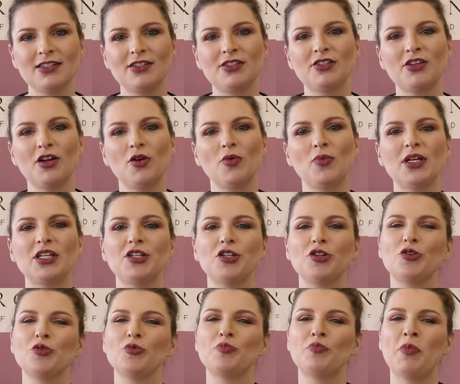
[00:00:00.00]
So we
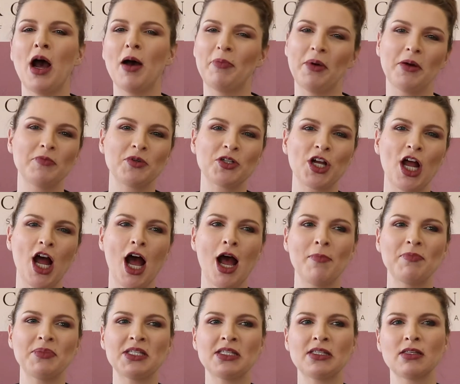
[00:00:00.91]
do pop-up
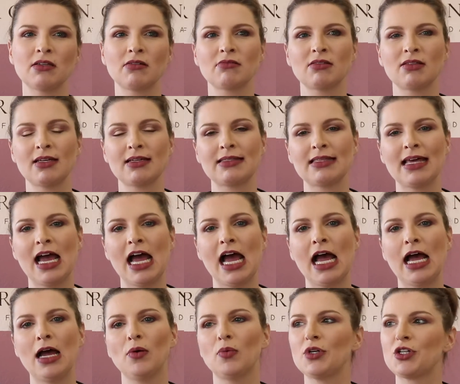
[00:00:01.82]
shops, things like
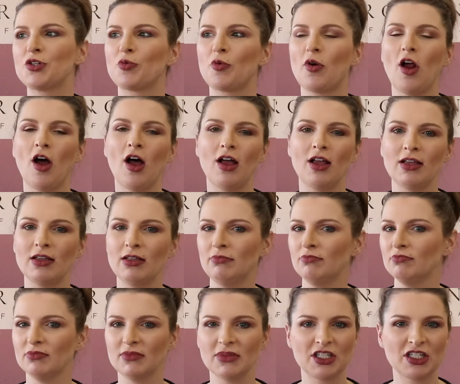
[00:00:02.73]
that, which were
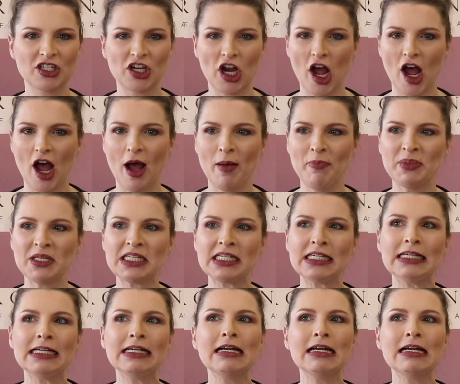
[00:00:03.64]
all stopped.